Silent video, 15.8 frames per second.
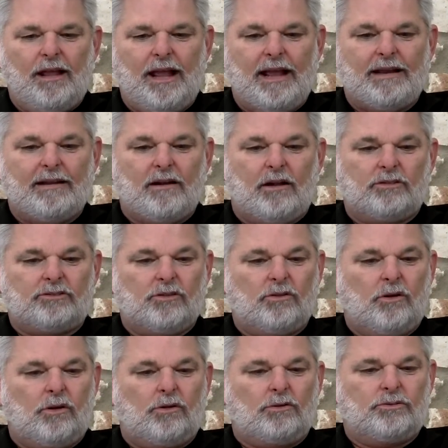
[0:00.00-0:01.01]
and it also
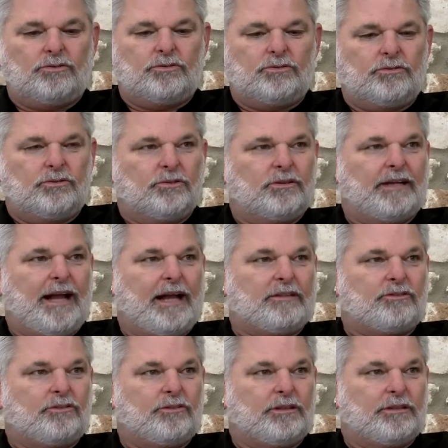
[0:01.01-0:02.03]
holds your
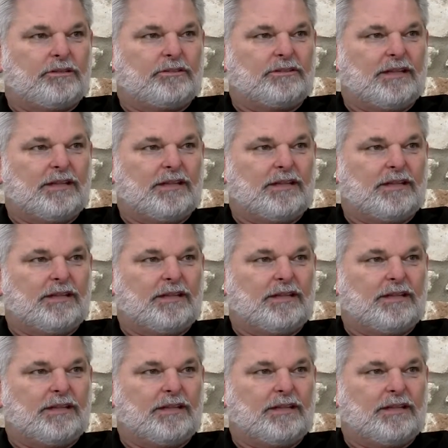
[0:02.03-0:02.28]
cash on the other